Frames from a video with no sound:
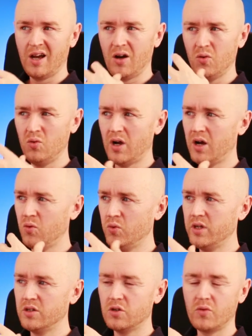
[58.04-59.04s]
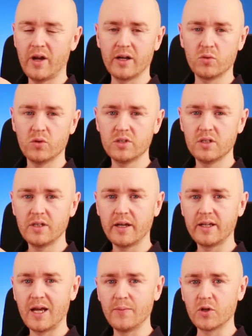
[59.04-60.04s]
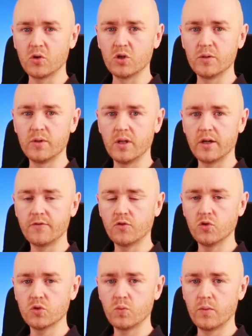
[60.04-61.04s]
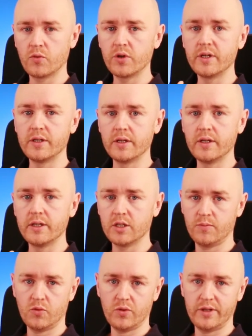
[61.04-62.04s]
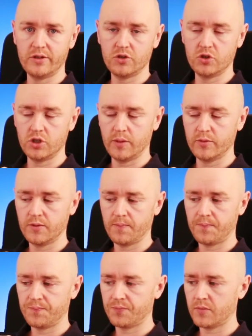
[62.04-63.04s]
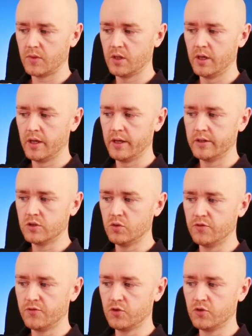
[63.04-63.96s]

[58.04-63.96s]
how we interact, what's the dynamic going to be like for us when we're in intimate relationships. So the